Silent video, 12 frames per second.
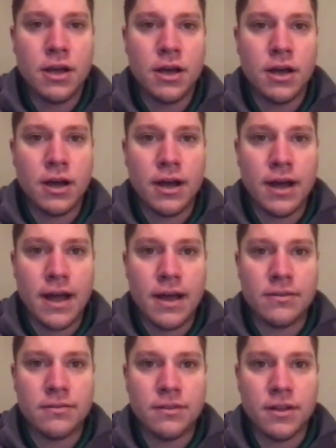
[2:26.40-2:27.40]

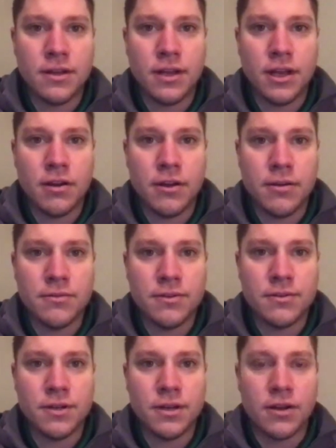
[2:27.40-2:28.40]
He was
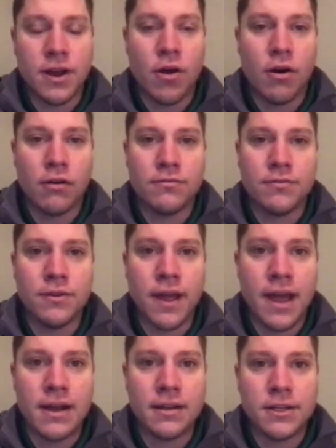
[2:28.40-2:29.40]
an off-field
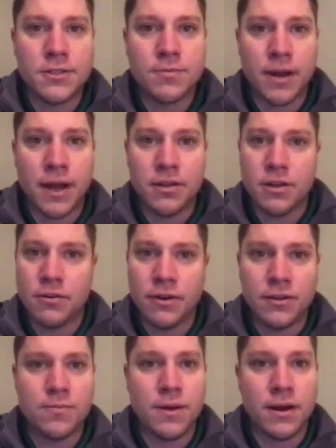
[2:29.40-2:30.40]
analyst, but I know
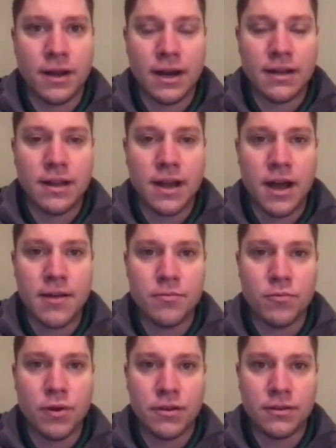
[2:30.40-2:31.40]
he spent a lot of
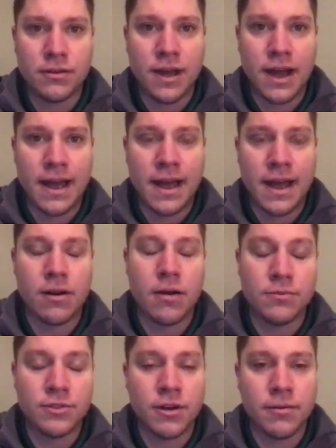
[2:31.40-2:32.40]
time with
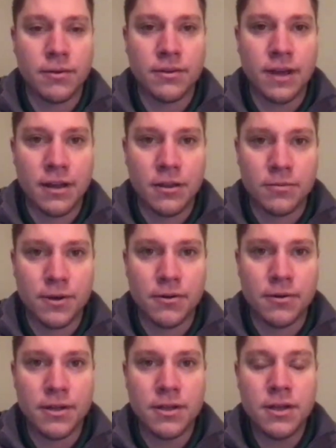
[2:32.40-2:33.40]
Tyler
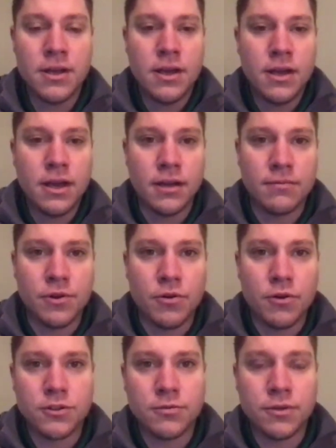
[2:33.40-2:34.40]
Bowen, and of
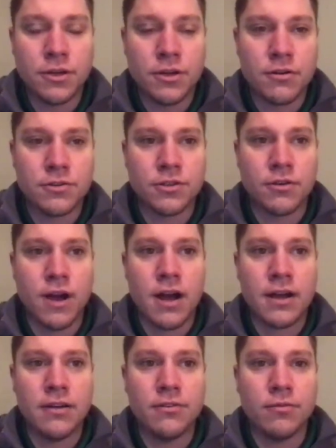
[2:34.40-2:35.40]
course with Kirk
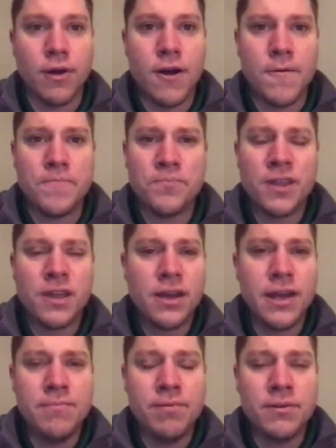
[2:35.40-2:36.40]
Shiraka as well. And
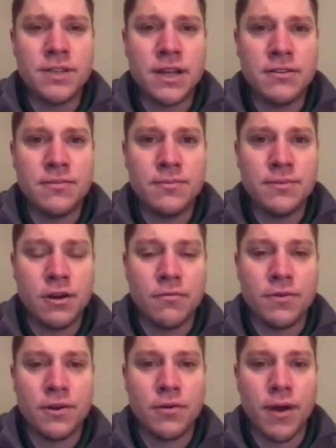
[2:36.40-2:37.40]
he presents
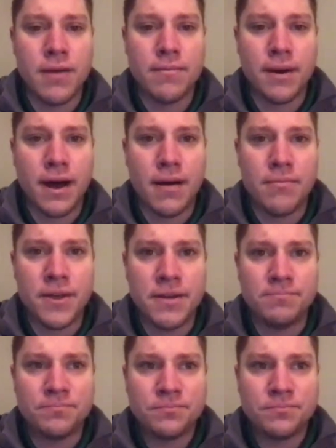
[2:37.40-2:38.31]
himself in a way, Bob, that